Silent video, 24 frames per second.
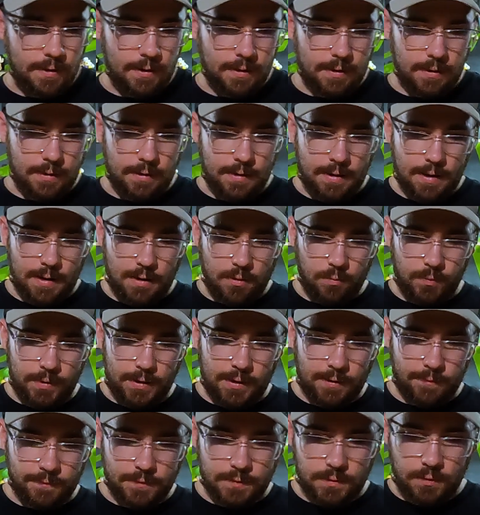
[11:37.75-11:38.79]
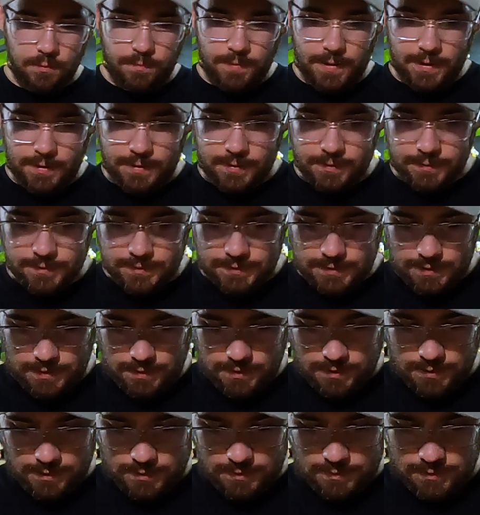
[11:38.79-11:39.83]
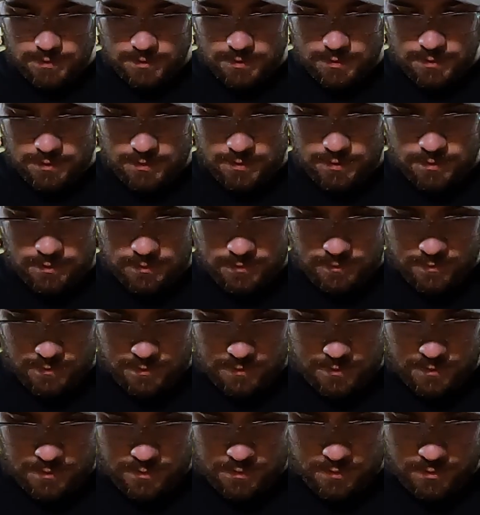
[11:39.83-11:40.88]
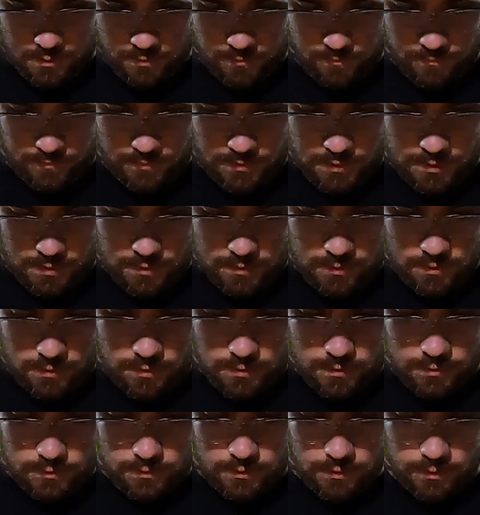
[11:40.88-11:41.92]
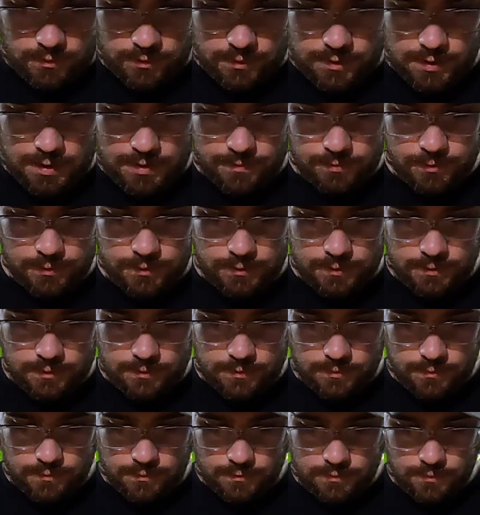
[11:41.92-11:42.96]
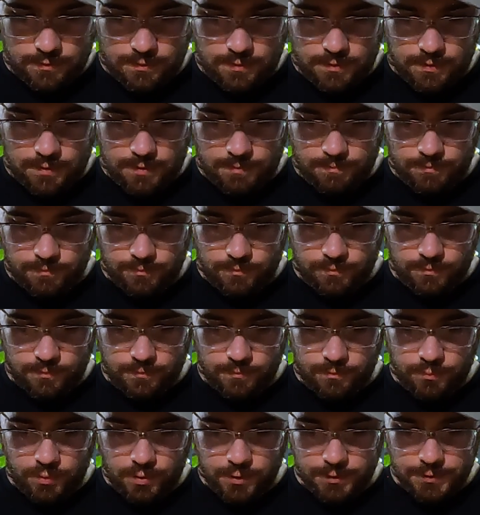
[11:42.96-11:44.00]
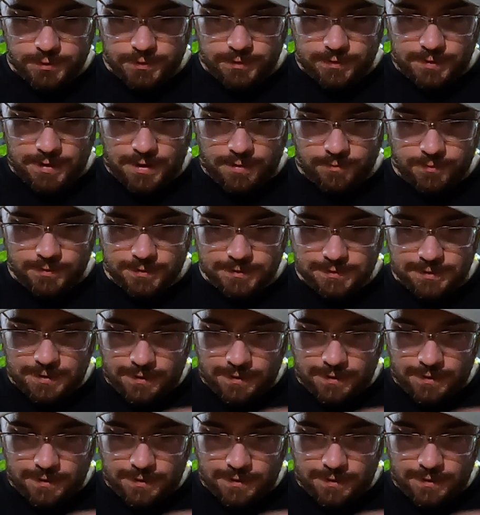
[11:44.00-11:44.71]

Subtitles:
And now we have two P.E.K.K.A.s and a Dart Goblin pushing down his